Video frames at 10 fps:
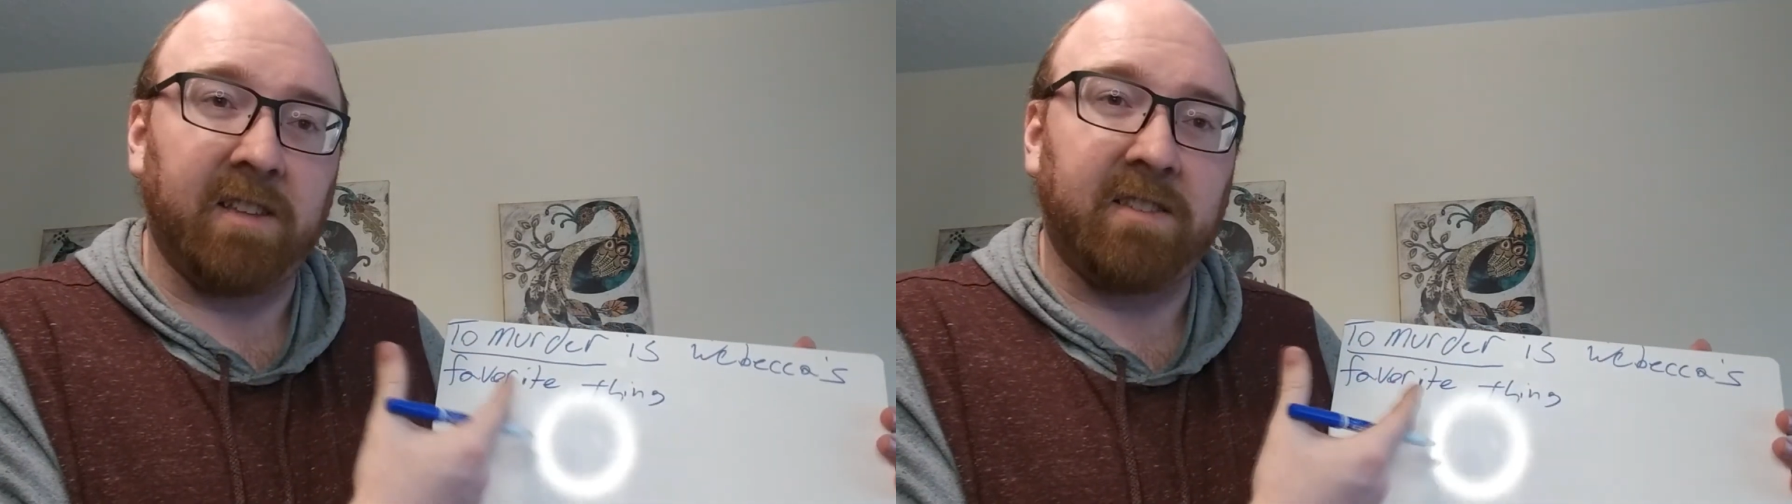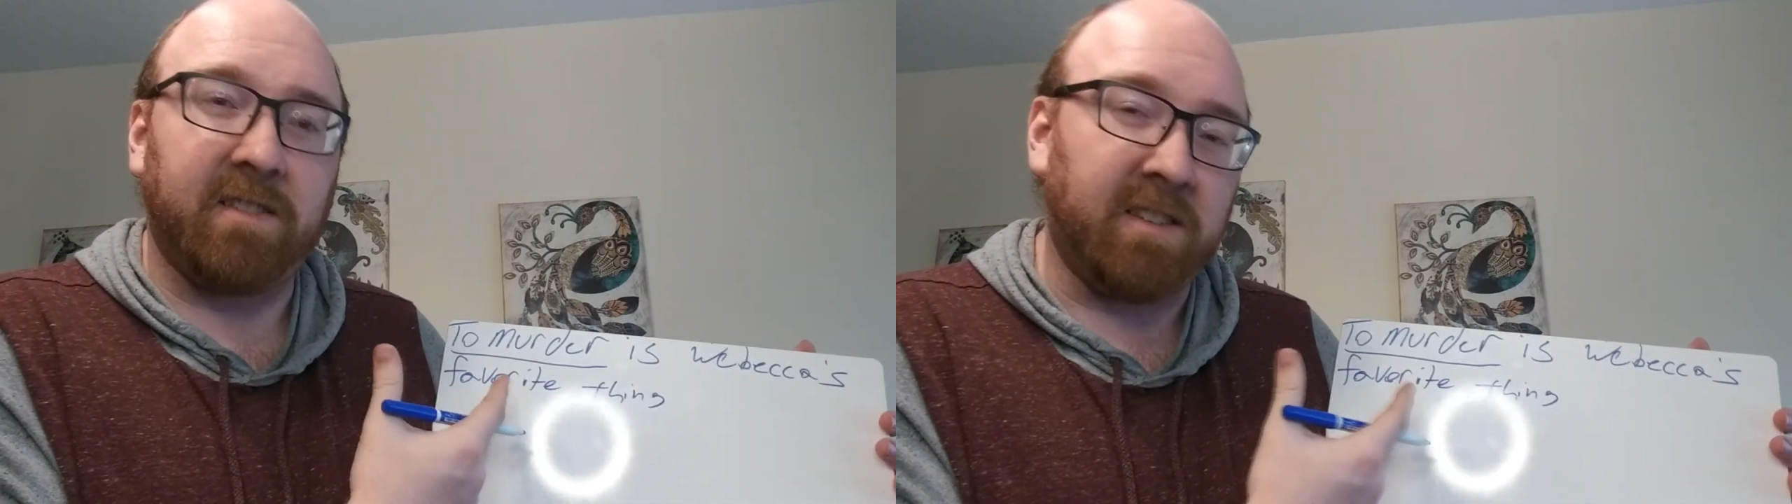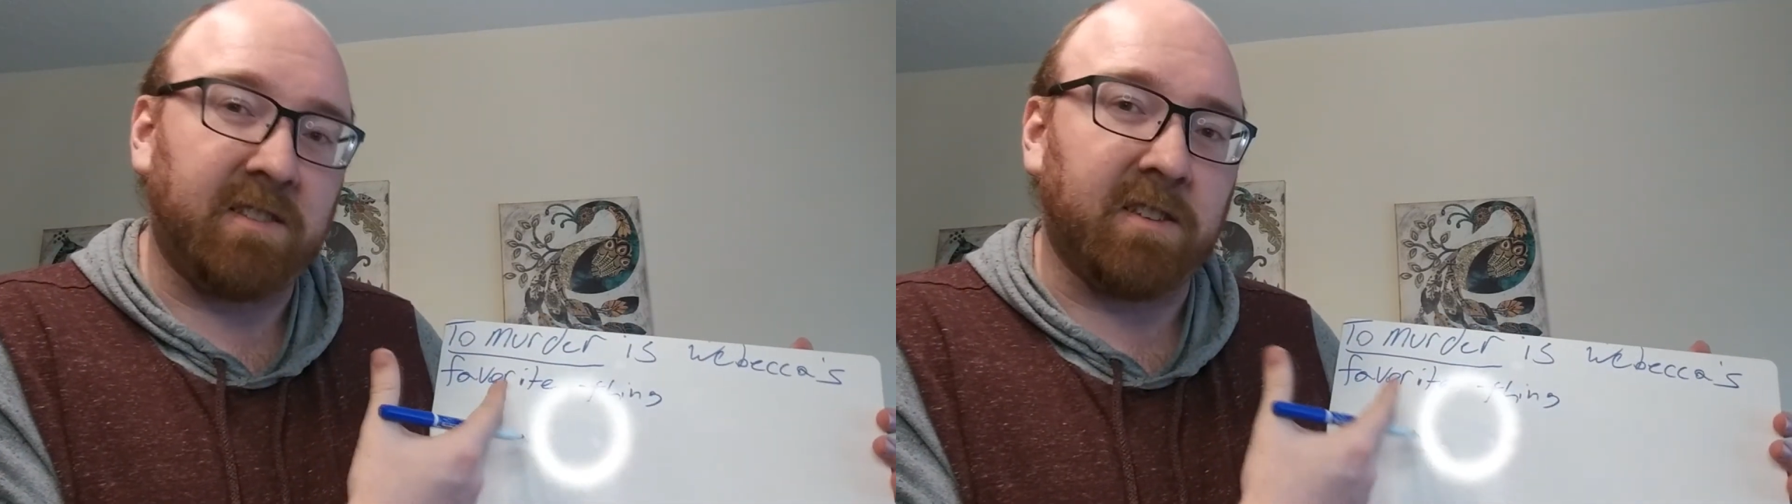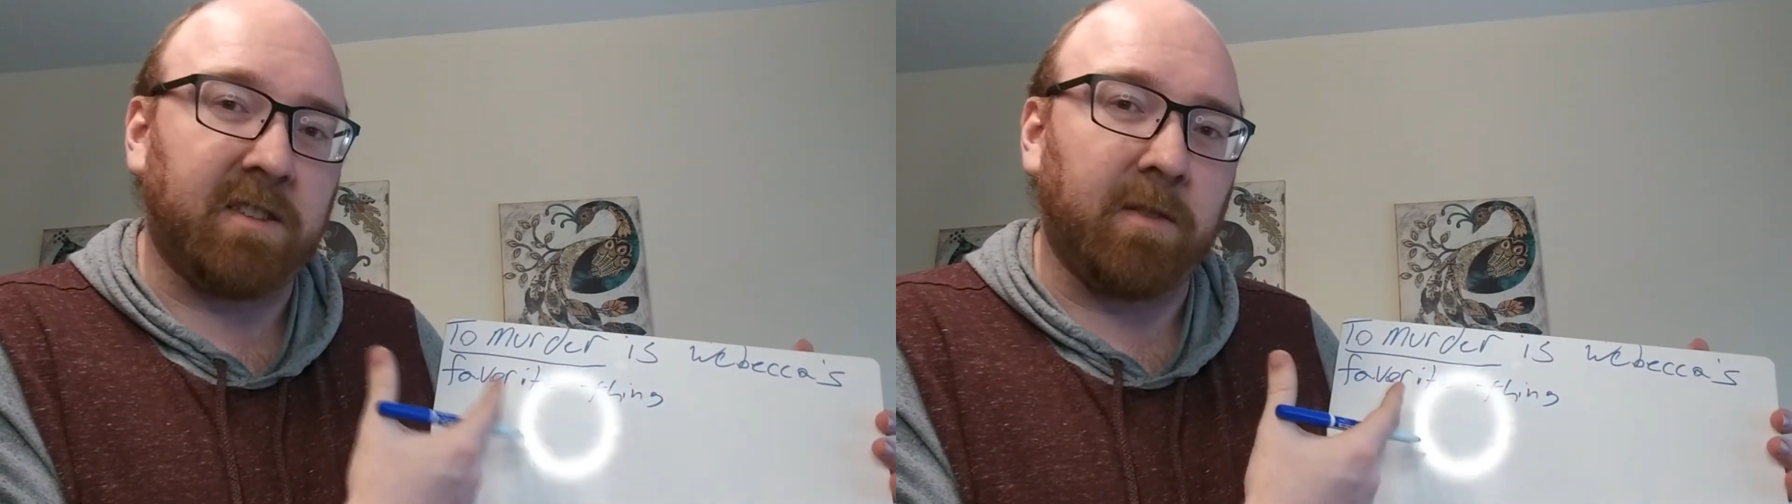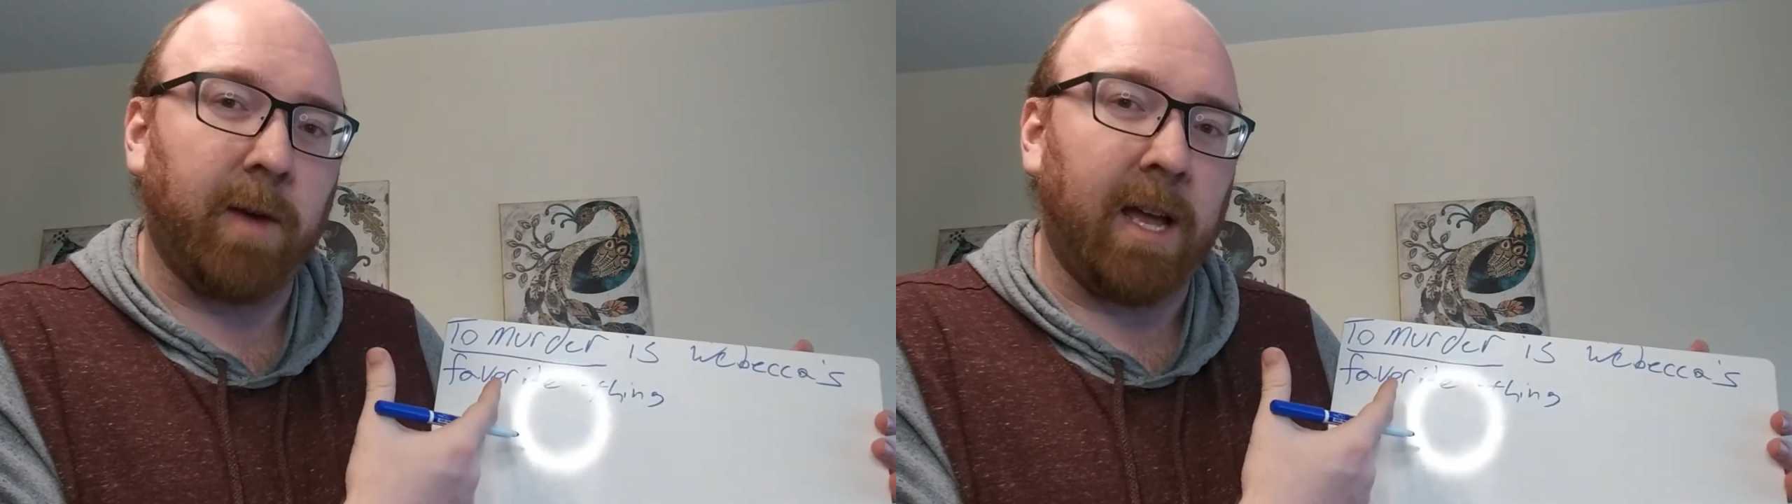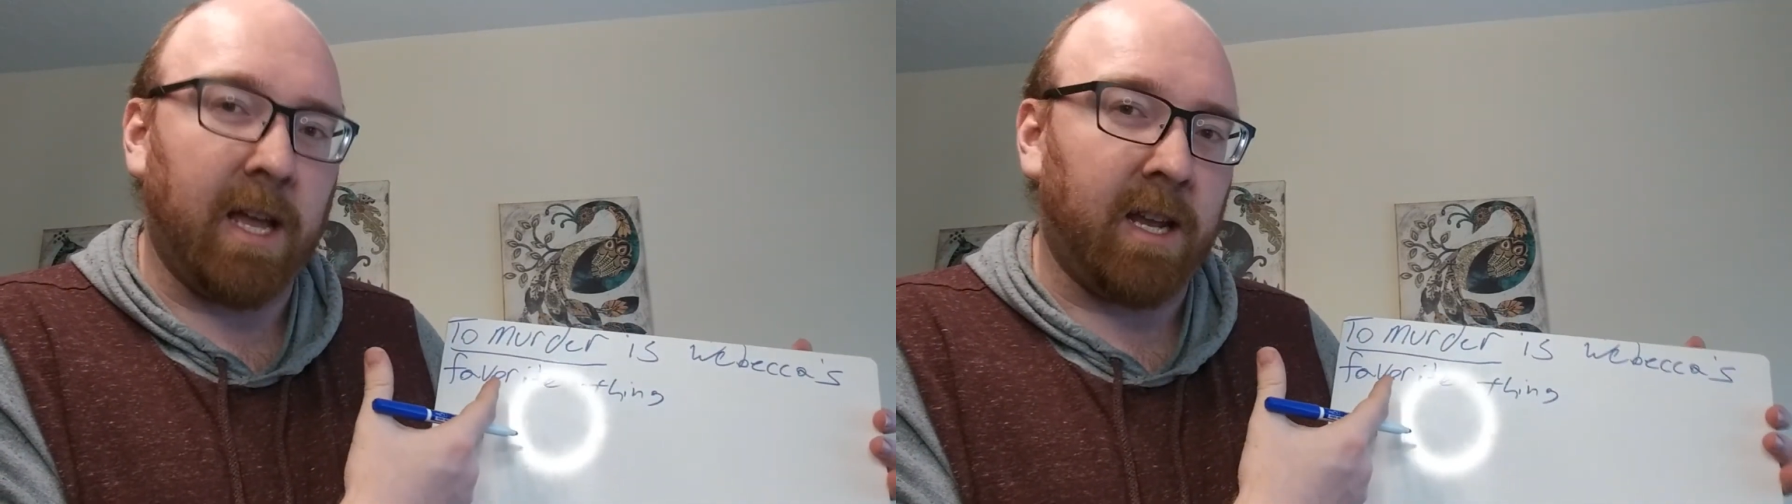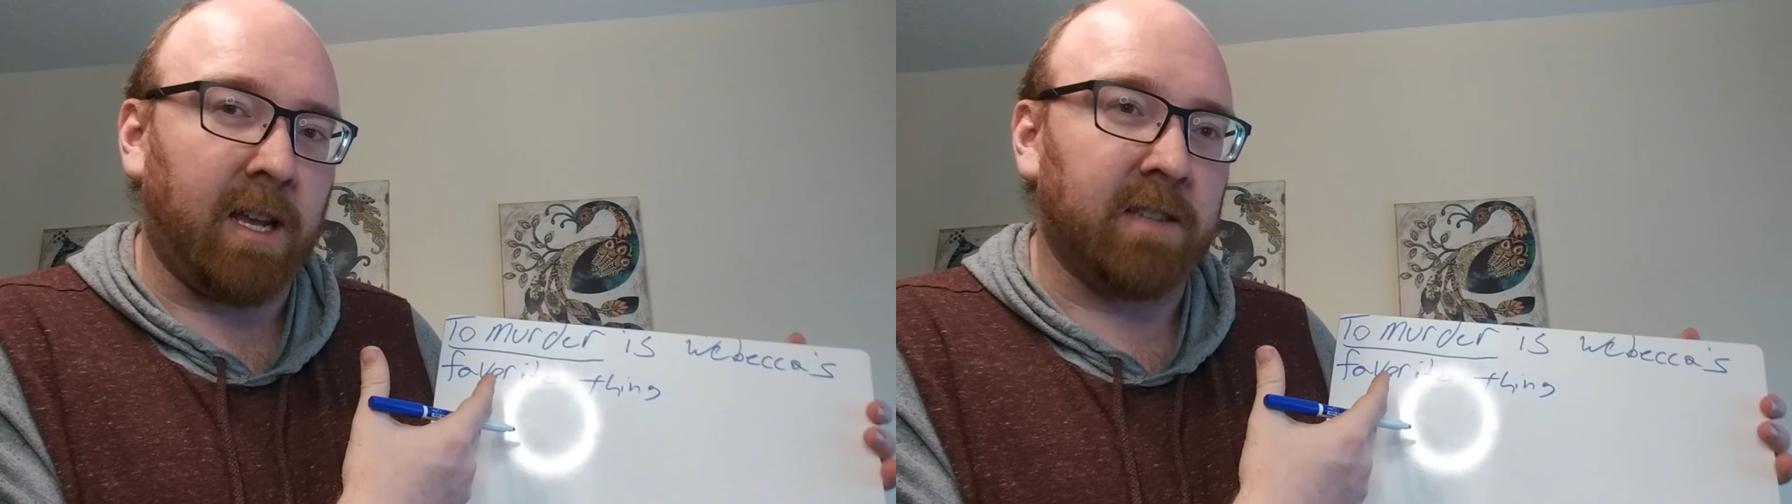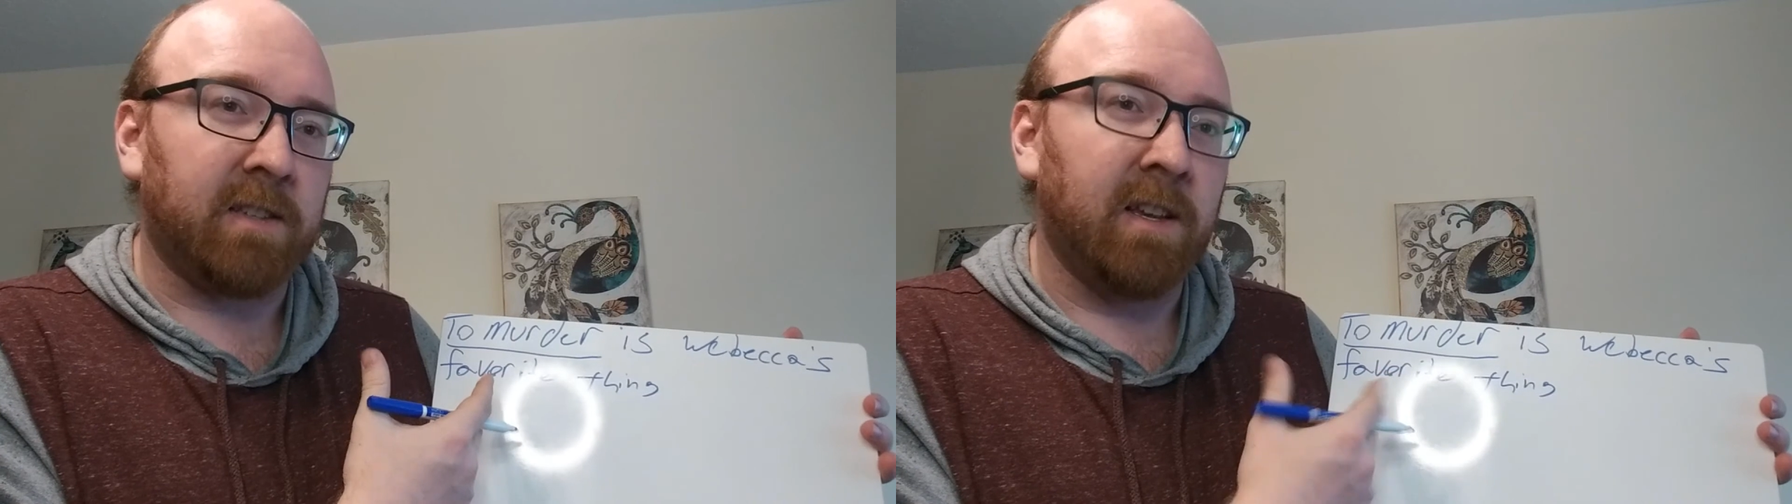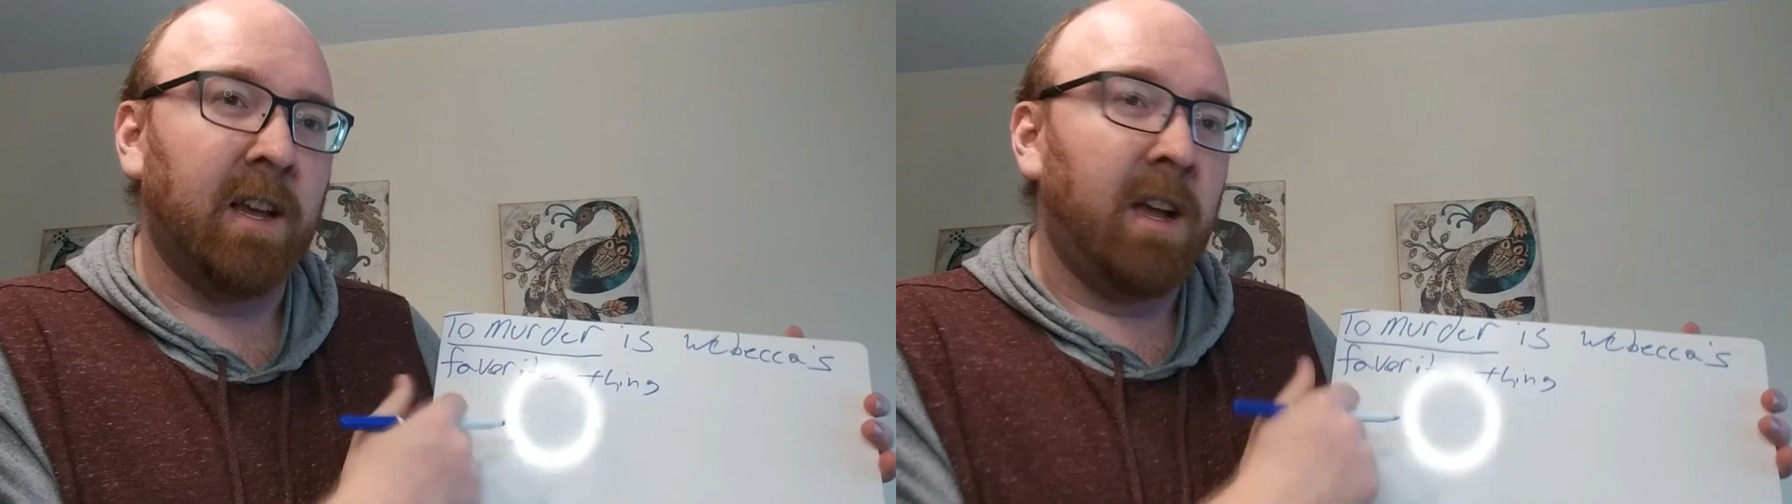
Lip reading: it's just the way it is.